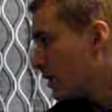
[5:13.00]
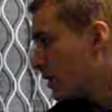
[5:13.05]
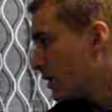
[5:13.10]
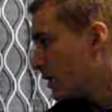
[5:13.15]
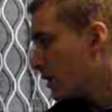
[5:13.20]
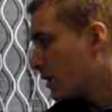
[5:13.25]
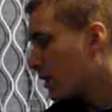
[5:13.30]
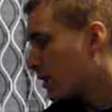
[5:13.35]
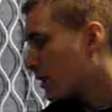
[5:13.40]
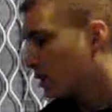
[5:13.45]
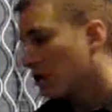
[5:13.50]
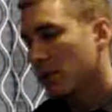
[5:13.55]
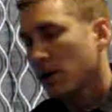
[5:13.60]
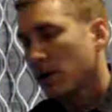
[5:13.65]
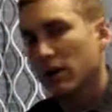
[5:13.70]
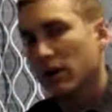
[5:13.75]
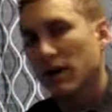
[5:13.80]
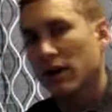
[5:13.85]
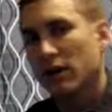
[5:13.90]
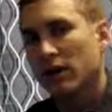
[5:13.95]
We already talked
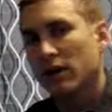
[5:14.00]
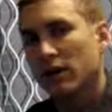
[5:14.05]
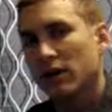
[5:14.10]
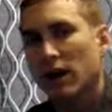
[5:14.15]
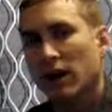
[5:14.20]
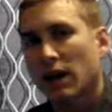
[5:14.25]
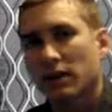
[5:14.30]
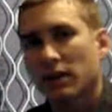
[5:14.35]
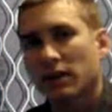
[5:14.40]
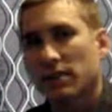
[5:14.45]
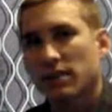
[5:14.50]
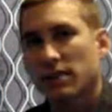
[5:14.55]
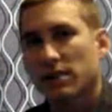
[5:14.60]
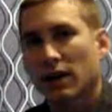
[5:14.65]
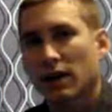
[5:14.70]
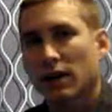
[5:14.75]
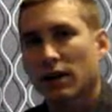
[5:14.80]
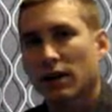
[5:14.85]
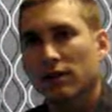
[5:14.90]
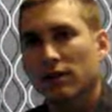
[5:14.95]
about we have interactive
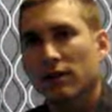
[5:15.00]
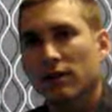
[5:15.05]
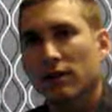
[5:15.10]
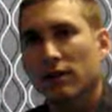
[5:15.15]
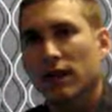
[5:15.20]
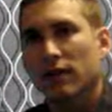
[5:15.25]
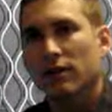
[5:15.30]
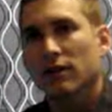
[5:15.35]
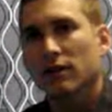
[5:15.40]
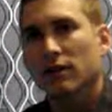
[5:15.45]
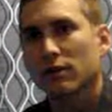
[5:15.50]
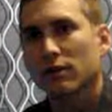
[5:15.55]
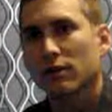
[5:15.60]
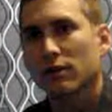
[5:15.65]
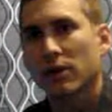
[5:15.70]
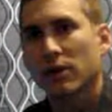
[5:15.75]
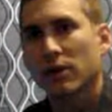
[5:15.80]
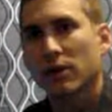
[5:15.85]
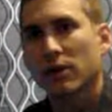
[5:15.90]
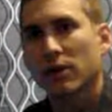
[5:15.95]
signs, and that's still
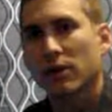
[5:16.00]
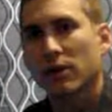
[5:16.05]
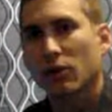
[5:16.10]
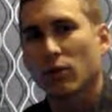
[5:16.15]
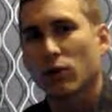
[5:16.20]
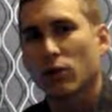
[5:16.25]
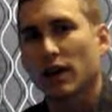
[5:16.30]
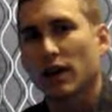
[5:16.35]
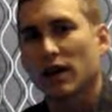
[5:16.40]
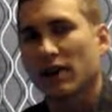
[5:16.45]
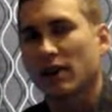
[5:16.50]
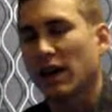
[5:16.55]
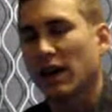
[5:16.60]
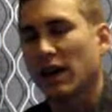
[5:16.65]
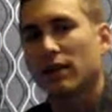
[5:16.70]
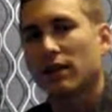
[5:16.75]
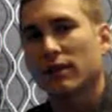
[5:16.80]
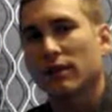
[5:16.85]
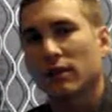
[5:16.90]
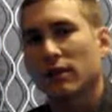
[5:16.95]
developing on what
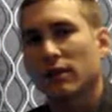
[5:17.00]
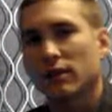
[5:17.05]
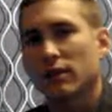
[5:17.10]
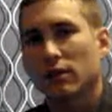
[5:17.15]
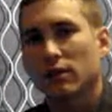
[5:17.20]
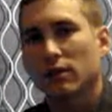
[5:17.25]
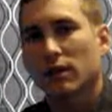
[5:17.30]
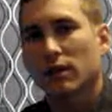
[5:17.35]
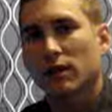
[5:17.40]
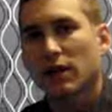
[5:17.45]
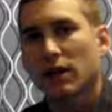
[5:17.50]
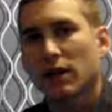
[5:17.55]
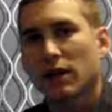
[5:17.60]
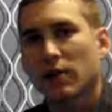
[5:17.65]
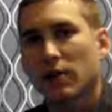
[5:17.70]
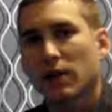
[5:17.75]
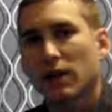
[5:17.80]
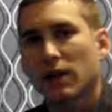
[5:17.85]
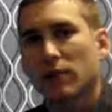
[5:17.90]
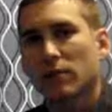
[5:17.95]
exactly that's going to look
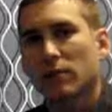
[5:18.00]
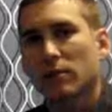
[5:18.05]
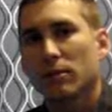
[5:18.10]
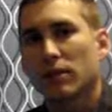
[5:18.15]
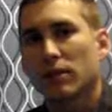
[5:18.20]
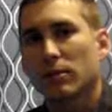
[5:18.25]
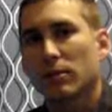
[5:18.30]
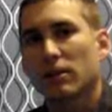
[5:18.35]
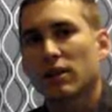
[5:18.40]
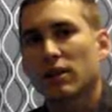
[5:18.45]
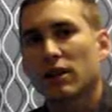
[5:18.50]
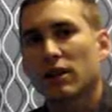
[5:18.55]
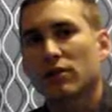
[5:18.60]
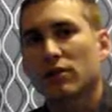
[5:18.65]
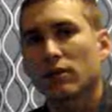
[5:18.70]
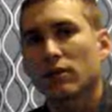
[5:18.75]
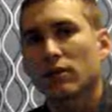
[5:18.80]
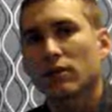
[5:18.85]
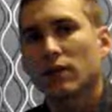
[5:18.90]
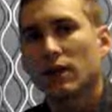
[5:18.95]
like, but that's a big
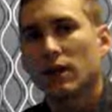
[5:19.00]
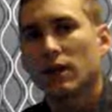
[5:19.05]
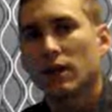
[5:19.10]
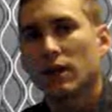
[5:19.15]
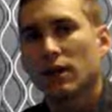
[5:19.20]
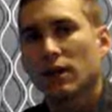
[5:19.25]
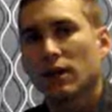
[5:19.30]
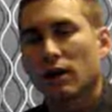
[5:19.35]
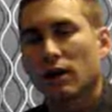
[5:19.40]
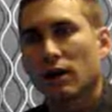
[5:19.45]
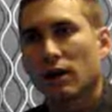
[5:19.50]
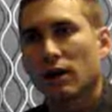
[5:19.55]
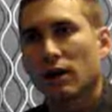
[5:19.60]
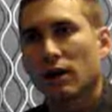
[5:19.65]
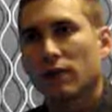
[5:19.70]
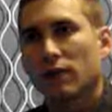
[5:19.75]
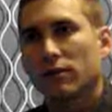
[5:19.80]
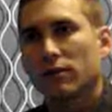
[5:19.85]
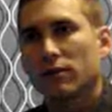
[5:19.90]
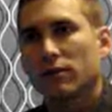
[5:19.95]
potential
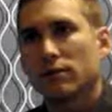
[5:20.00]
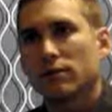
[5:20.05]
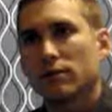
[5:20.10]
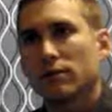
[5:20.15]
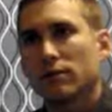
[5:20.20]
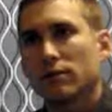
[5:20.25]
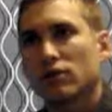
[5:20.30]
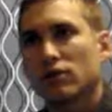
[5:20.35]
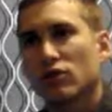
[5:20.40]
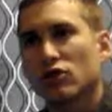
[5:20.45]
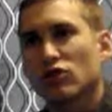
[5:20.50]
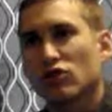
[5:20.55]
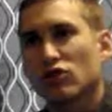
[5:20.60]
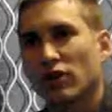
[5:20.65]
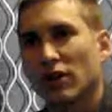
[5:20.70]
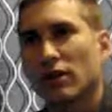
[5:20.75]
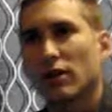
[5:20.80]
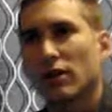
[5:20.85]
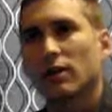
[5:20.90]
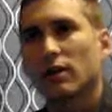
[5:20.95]

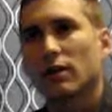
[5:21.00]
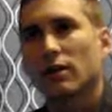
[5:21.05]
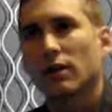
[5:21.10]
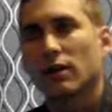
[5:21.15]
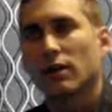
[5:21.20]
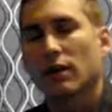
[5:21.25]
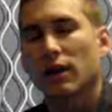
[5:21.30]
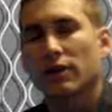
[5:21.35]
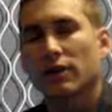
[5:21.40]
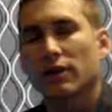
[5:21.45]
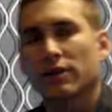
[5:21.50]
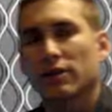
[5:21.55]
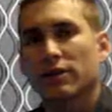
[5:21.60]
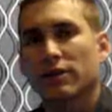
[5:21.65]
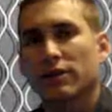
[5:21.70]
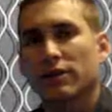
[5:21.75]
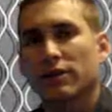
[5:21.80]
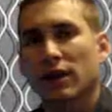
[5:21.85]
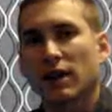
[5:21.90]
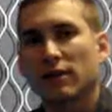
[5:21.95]
strength that
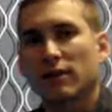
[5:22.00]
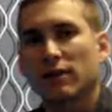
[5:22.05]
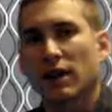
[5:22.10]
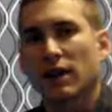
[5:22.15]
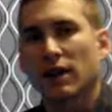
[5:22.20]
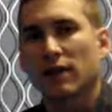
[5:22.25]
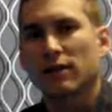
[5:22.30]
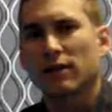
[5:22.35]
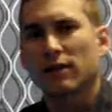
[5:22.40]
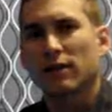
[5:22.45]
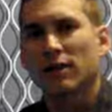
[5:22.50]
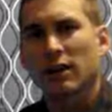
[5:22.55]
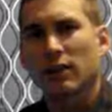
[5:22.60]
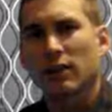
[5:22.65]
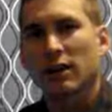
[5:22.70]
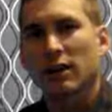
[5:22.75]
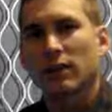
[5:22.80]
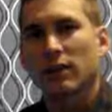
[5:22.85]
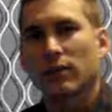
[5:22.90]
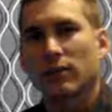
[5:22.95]
digital signage has. Its
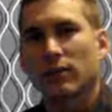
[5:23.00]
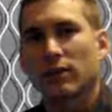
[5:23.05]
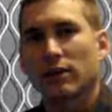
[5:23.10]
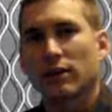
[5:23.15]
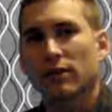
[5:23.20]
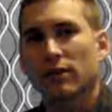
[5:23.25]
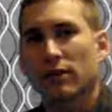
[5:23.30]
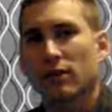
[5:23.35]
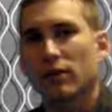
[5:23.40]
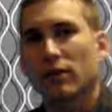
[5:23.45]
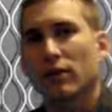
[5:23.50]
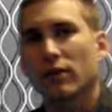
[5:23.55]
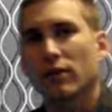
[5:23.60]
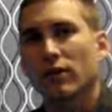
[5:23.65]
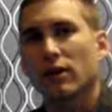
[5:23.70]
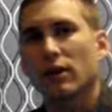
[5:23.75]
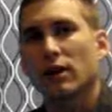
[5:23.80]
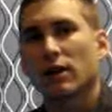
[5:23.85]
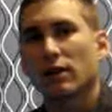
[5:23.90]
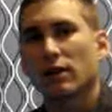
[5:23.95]
interactivity is
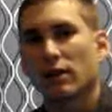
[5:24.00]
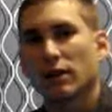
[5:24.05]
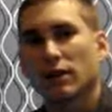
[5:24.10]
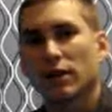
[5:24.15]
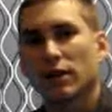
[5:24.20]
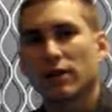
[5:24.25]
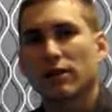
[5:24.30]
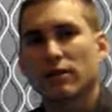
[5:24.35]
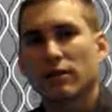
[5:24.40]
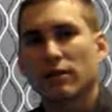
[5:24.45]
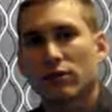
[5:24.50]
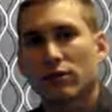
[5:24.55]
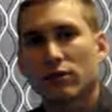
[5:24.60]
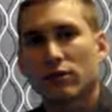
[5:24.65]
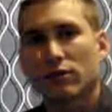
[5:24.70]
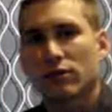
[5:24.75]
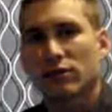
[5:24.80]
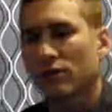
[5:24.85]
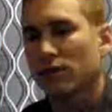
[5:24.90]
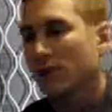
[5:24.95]
unparalleled against the
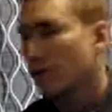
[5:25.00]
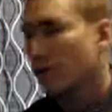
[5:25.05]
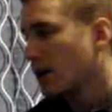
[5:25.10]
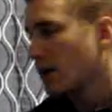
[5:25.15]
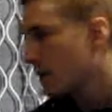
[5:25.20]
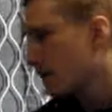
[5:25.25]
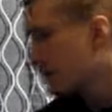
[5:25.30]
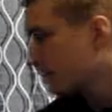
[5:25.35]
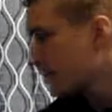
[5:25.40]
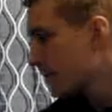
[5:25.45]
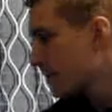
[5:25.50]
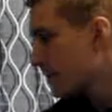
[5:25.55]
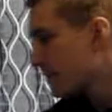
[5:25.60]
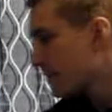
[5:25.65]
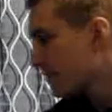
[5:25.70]
traditional signage.